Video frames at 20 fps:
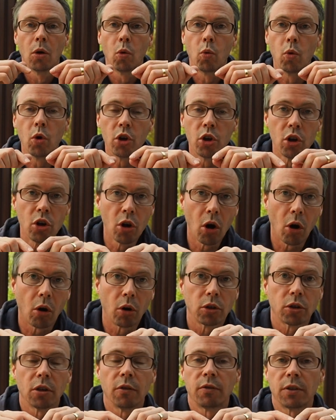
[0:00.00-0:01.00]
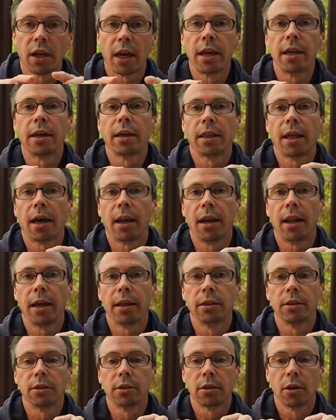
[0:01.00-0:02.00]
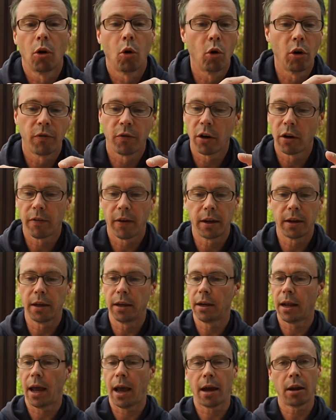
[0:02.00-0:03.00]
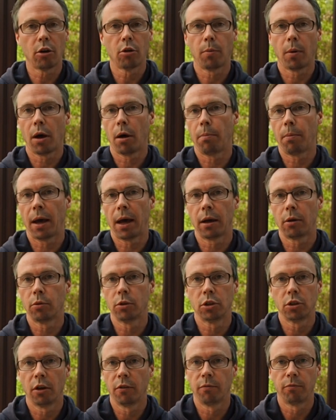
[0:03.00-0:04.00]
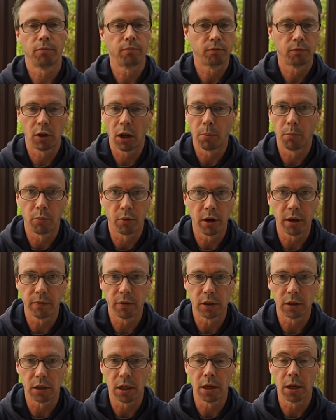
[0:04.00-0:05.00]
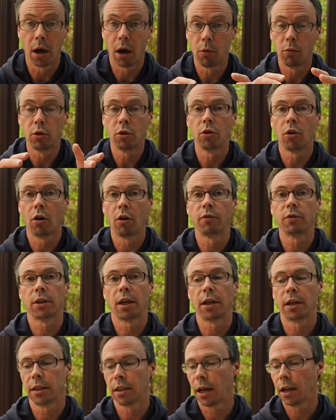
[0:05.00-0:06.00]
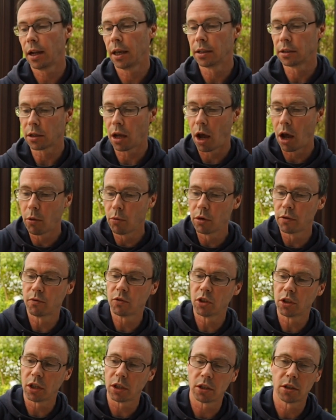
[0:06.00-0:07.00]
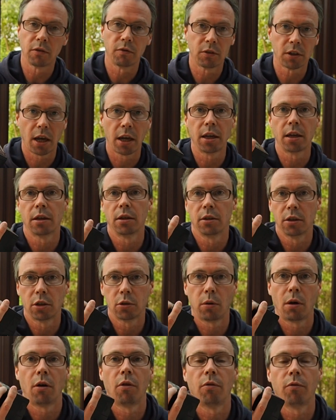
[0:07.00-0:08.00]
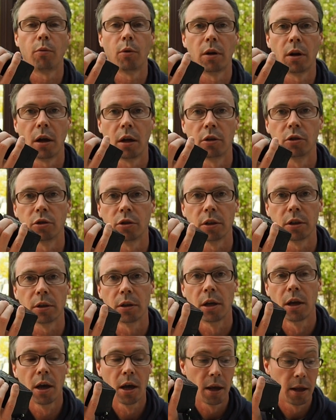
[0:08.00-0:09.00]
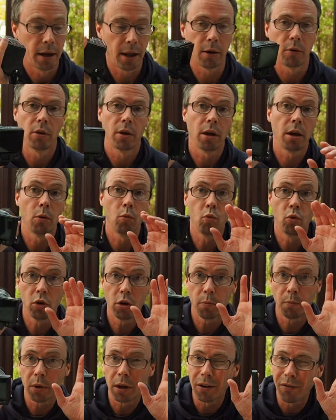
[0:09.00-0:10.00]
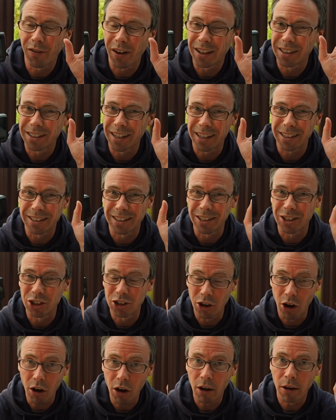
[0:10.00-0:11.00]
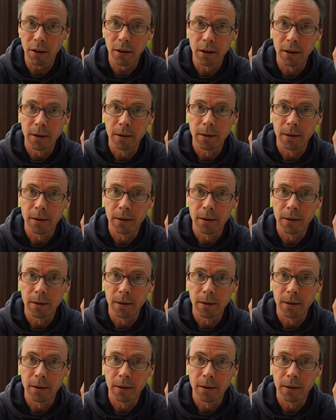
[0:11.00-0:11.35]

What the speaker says: would not have taken that lens. Or if I'd have had it in a handlebar bag, which I've done previously, I would not have taken that lens. I would have just have taken the 12-100. Now, it would have been a fantastic shot,